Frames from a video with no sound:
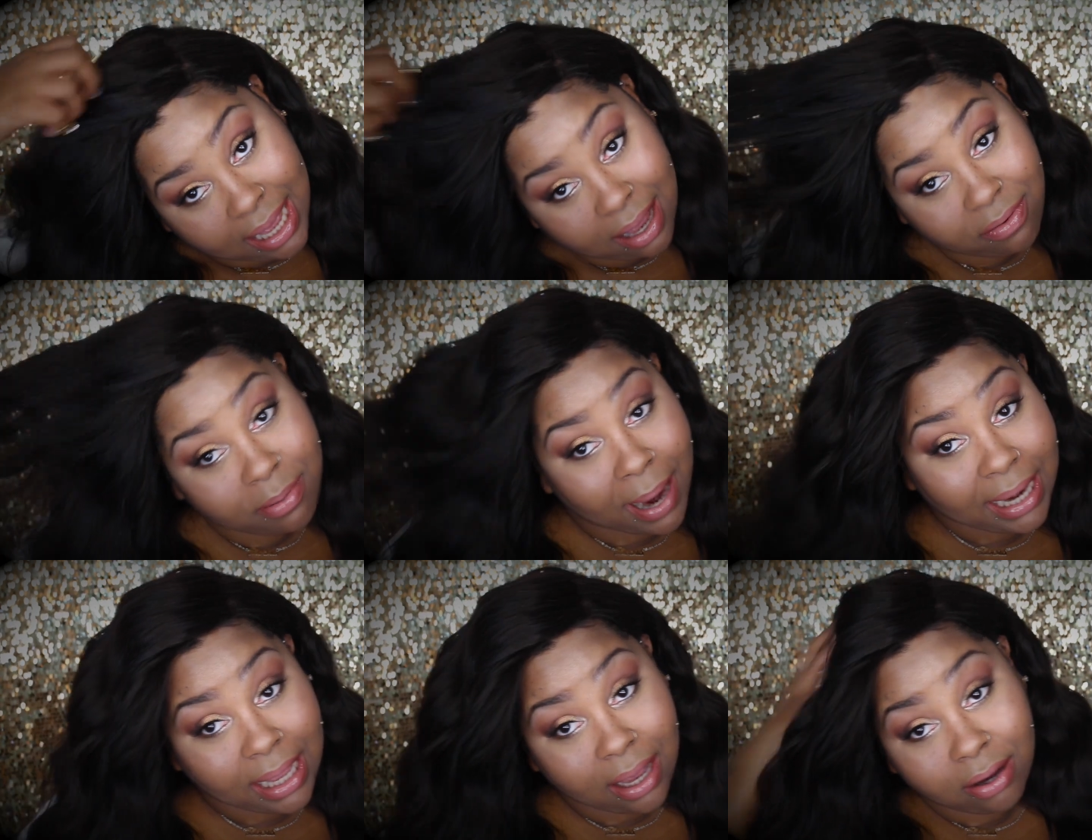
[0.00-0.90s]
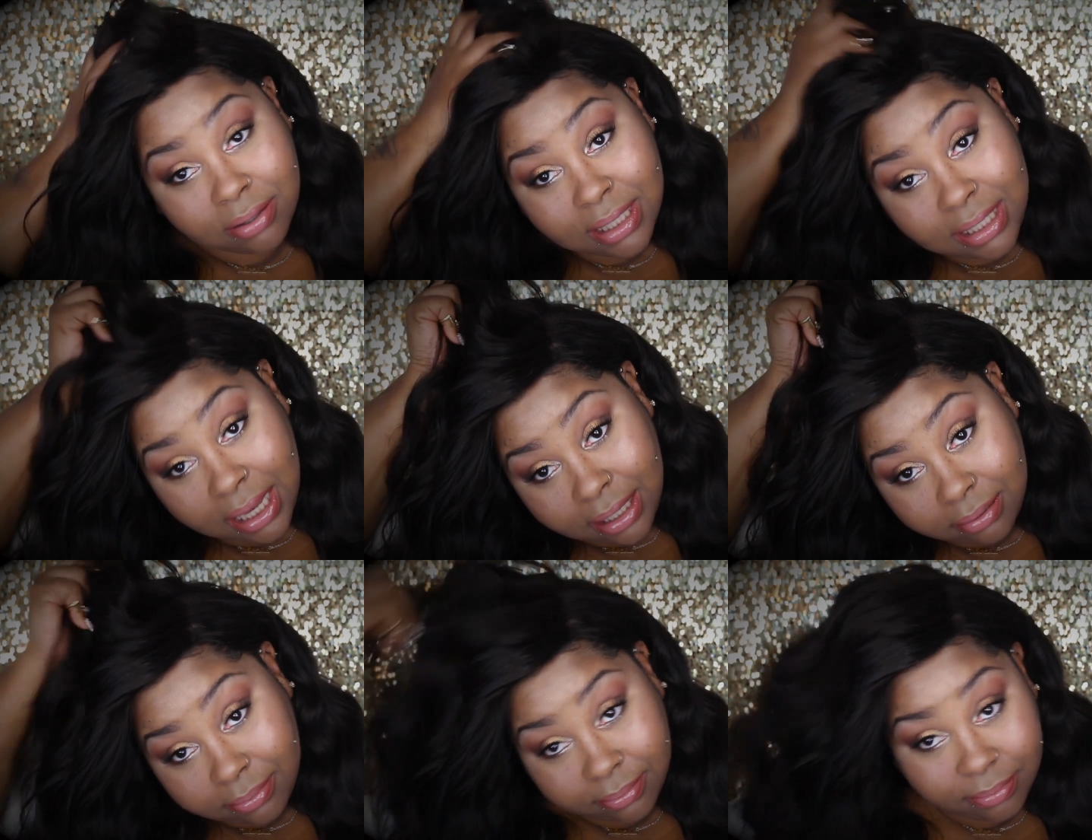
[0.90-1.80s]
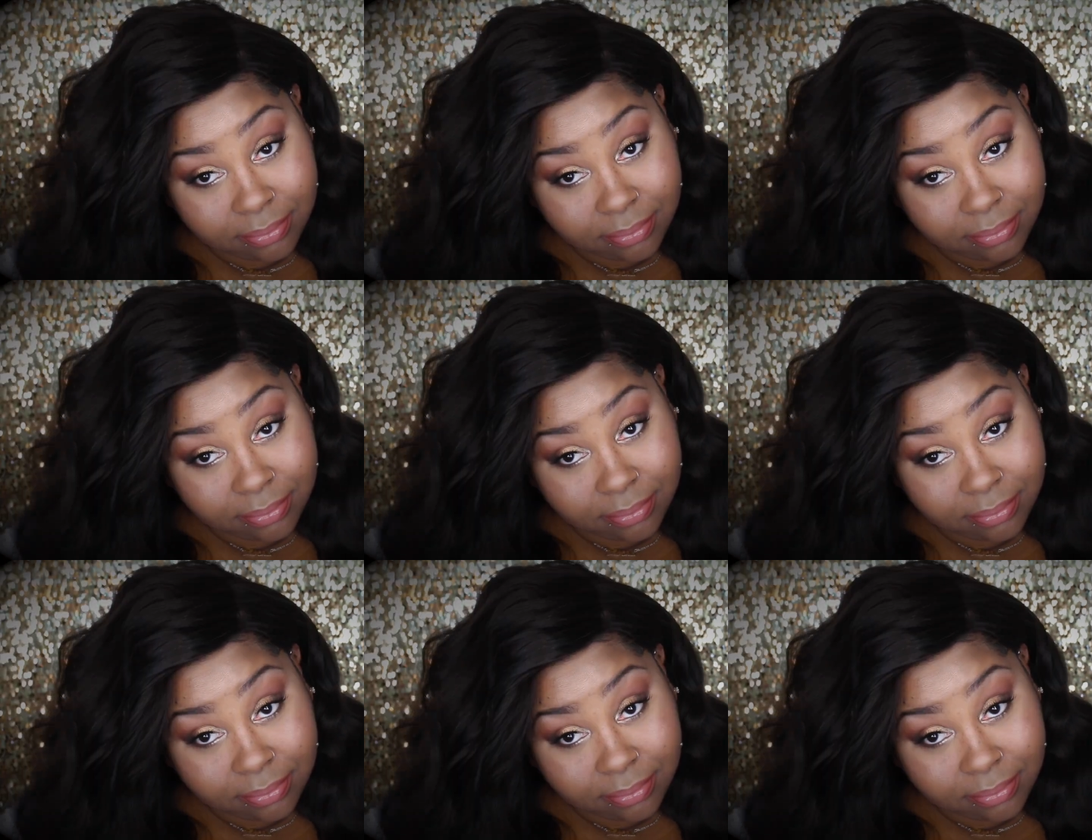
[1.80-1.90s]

everybody else. And